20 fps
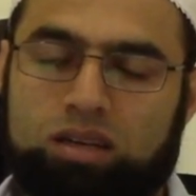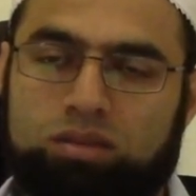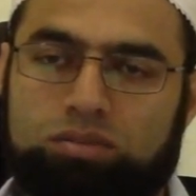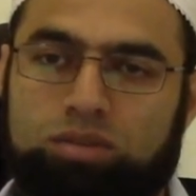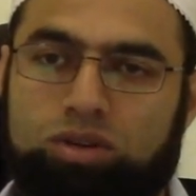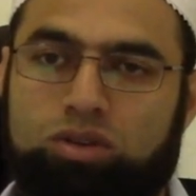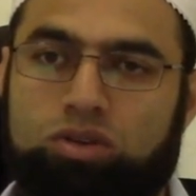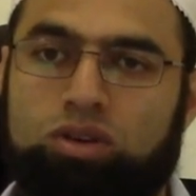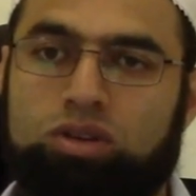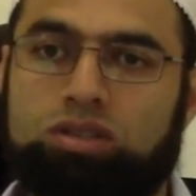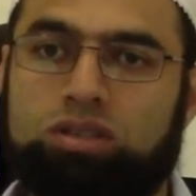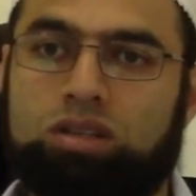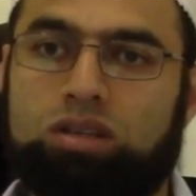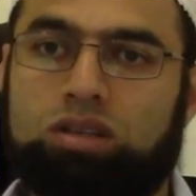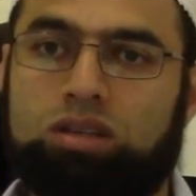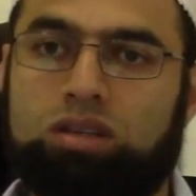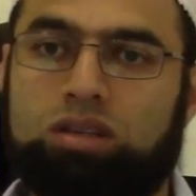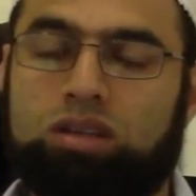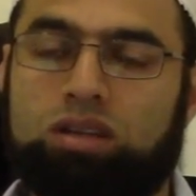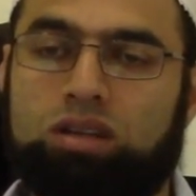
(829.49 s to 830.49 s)
Because
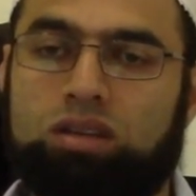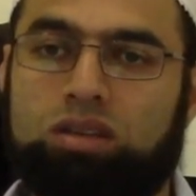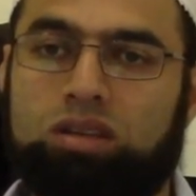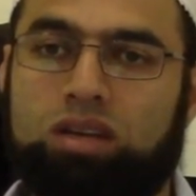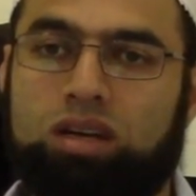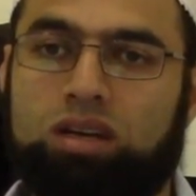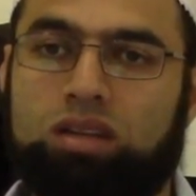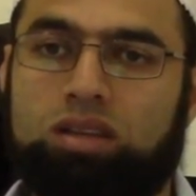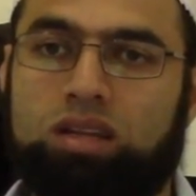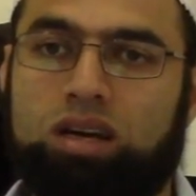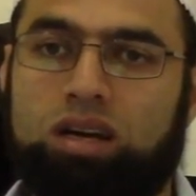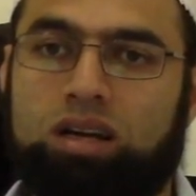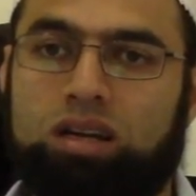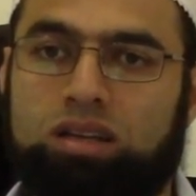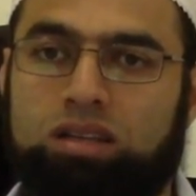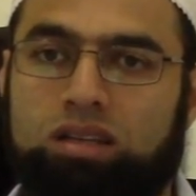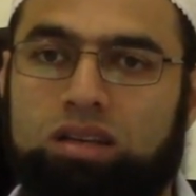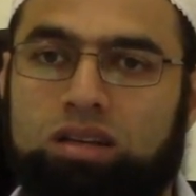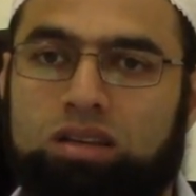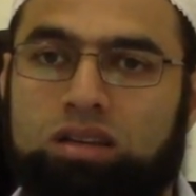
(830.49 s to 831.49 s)
the,
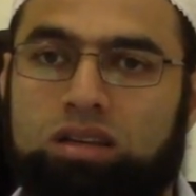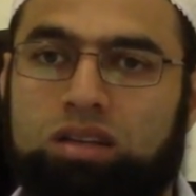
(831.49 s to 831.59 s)
the,